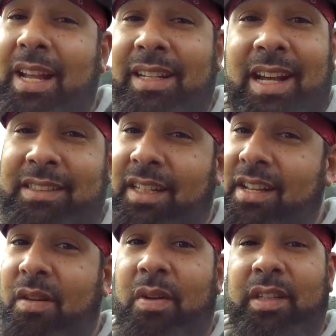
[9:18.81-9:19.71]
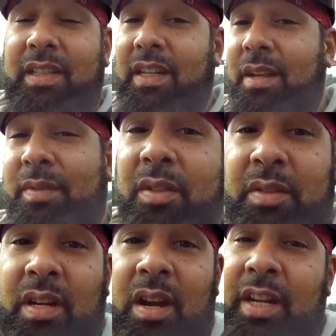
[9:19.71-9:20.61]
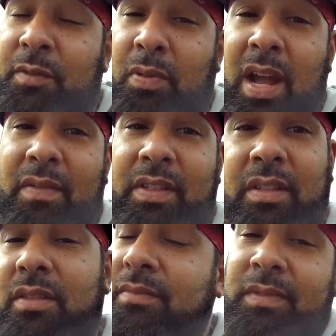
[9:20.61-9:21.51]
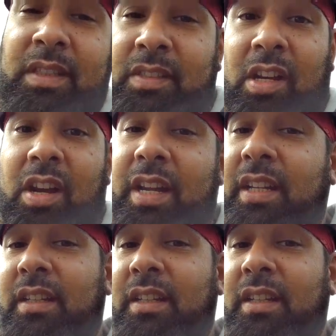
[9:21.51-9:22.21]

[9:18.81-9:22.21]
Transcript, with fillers: I cannot tell y'all where it's at. I'm so sorry. It's private, so sorry.